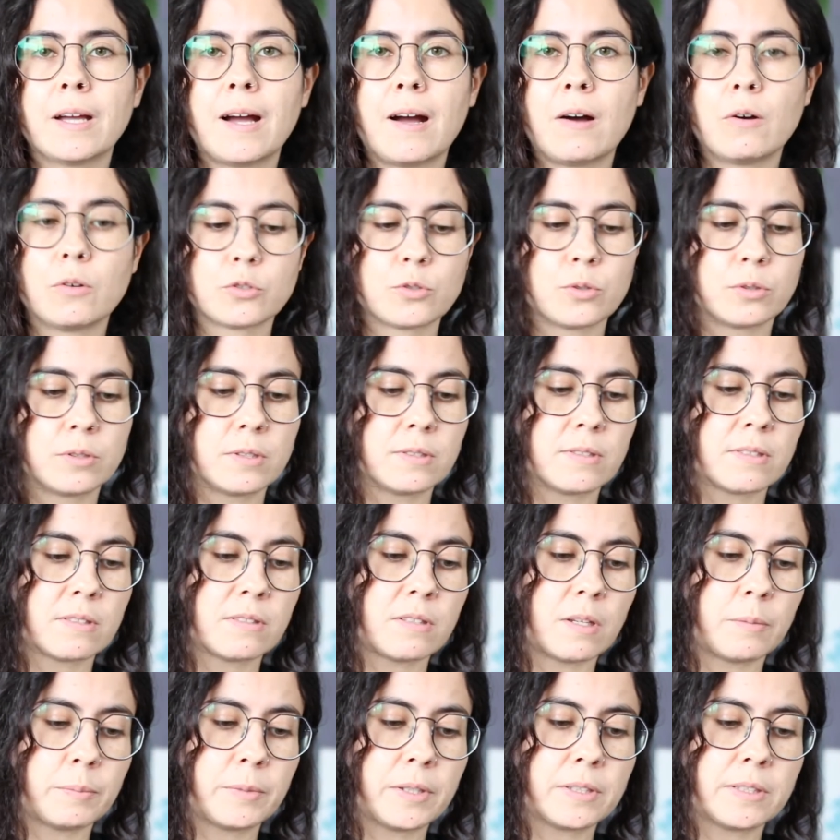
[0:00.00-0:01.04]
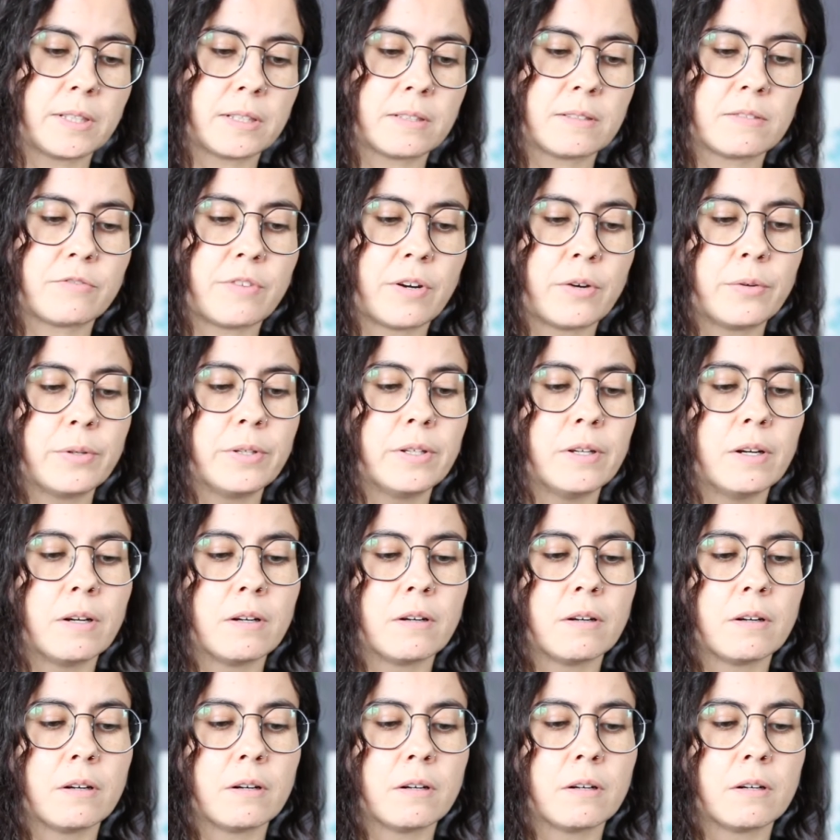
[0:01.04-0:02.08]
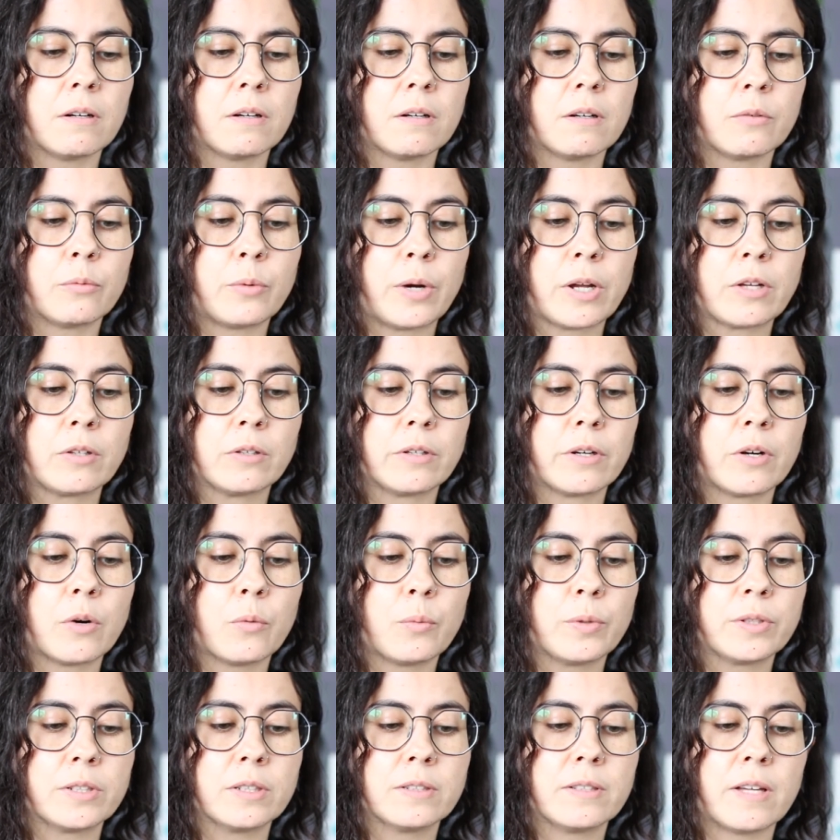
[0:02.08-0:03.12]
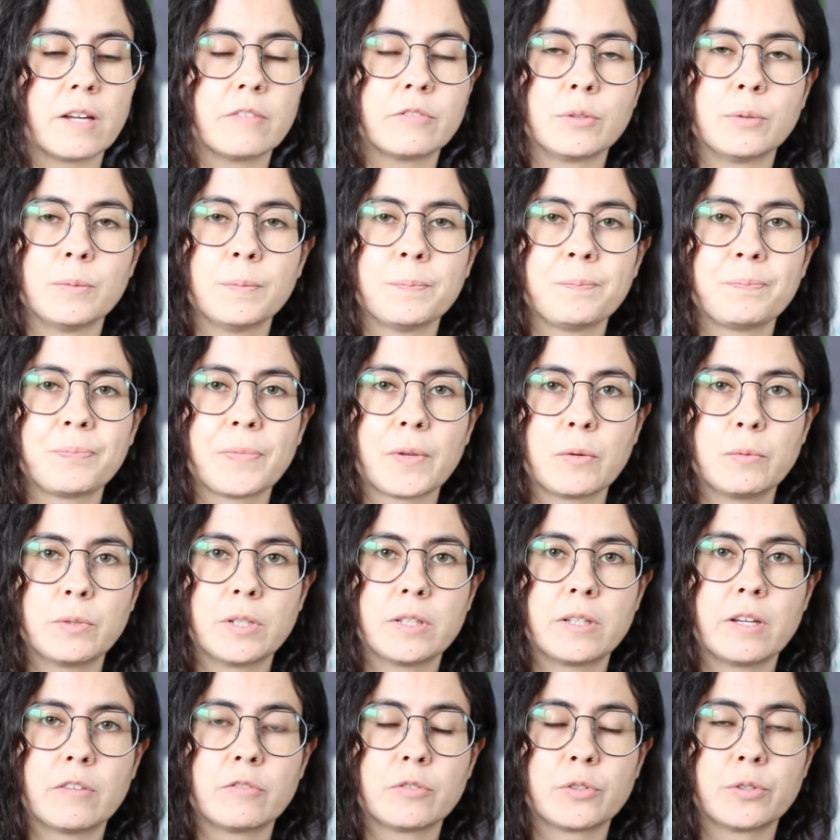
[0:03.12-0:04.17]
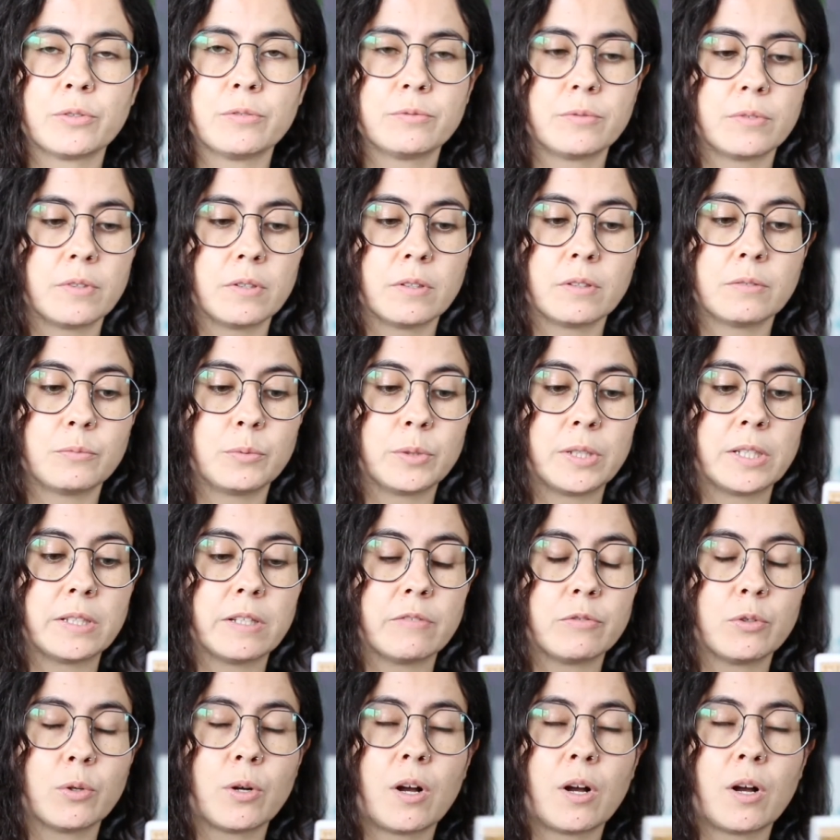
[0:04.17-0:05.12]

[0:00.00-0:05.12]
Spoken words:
Also, this is something that is very regular with the devil, with the devil